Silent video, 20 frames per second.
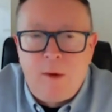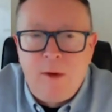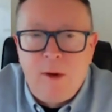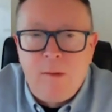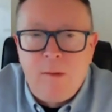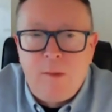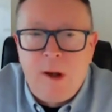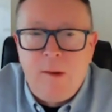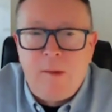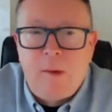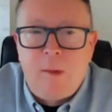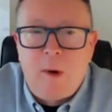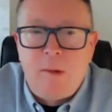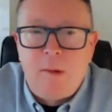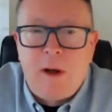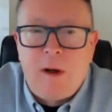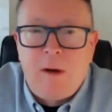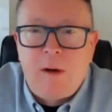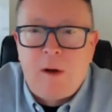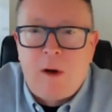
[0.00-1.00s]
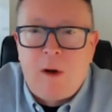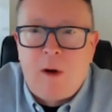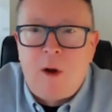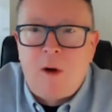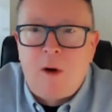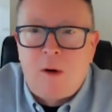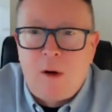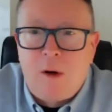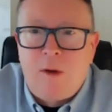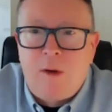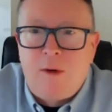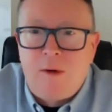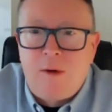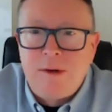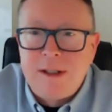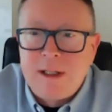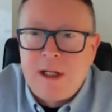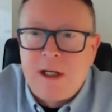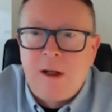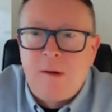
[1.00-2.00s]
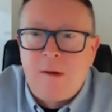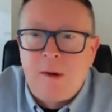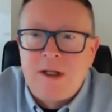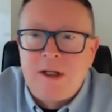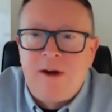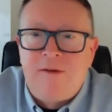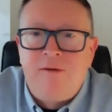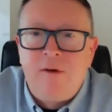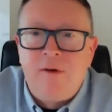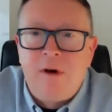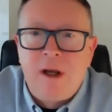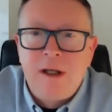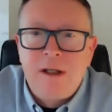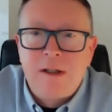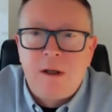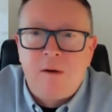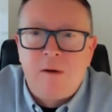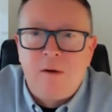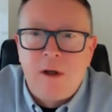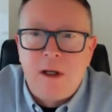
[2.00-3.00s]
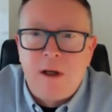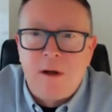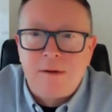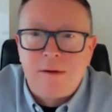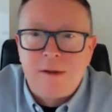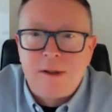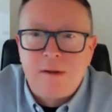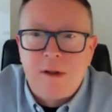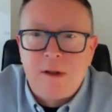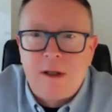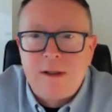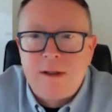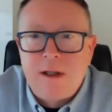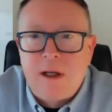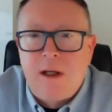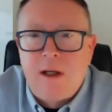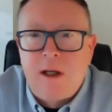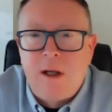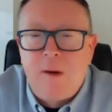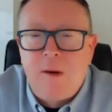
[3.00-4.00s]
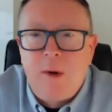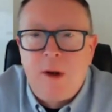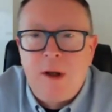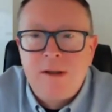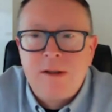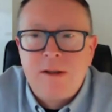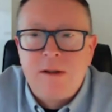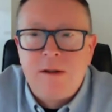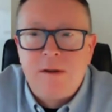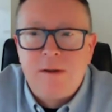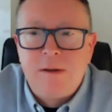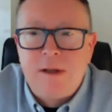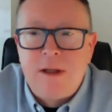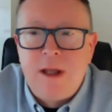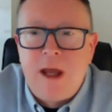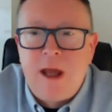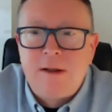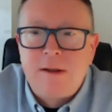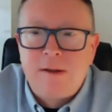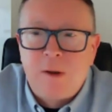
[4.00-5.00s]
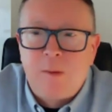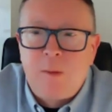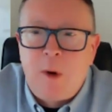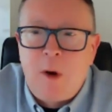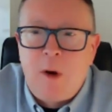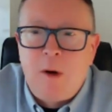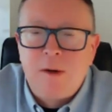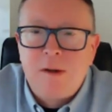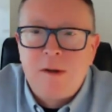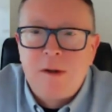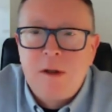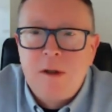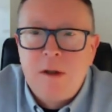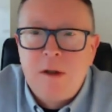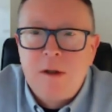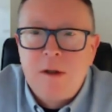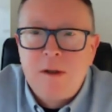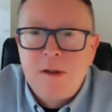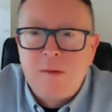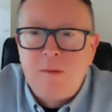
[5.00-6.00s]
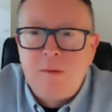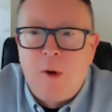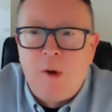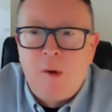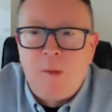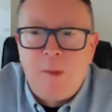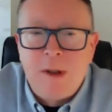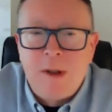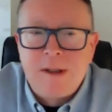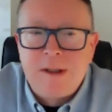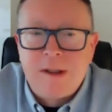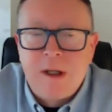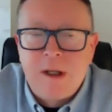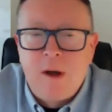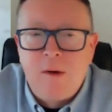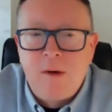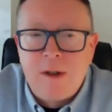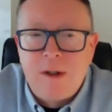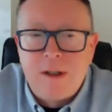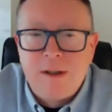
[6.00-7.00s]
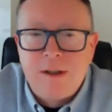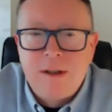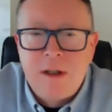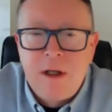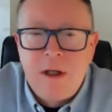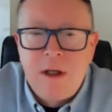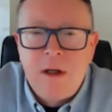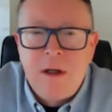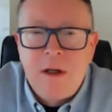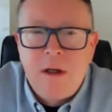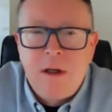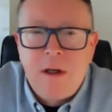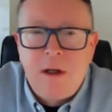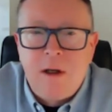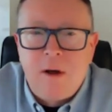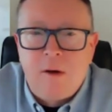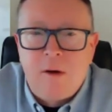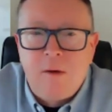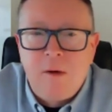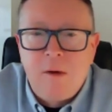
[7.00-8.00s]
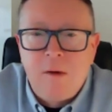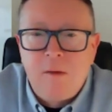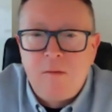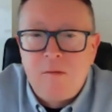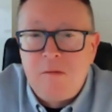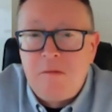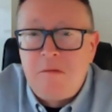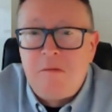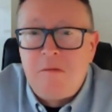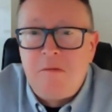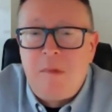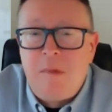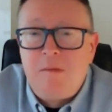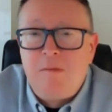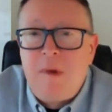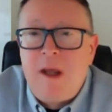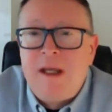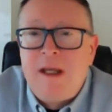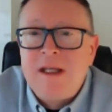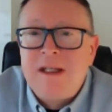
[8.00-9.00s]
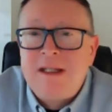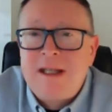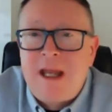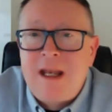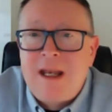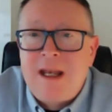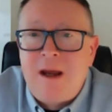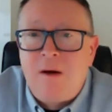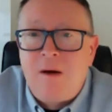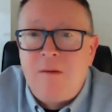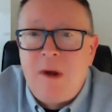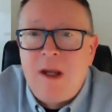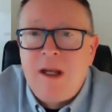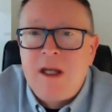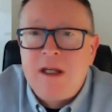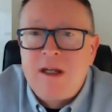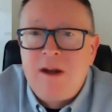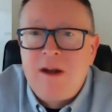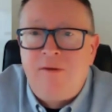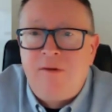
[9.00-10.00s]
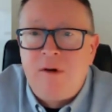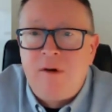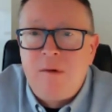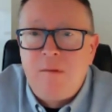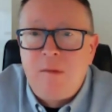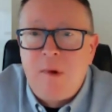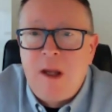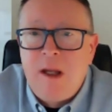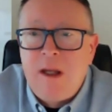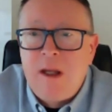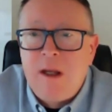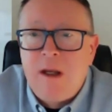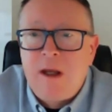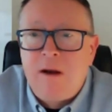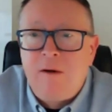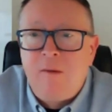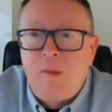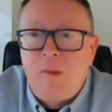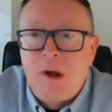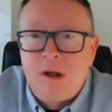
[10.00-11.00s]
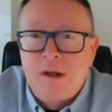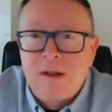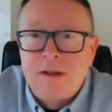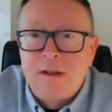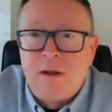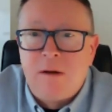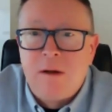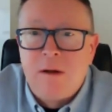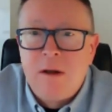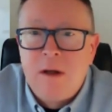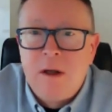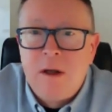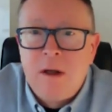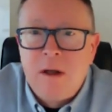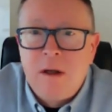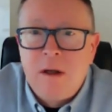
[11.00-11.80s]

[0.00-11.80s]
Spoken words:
I think people probably look at the local authorities a little bit differently. So, as a kind of person who's there to support small business owners, make it stand out, make it different, make it kind of personal,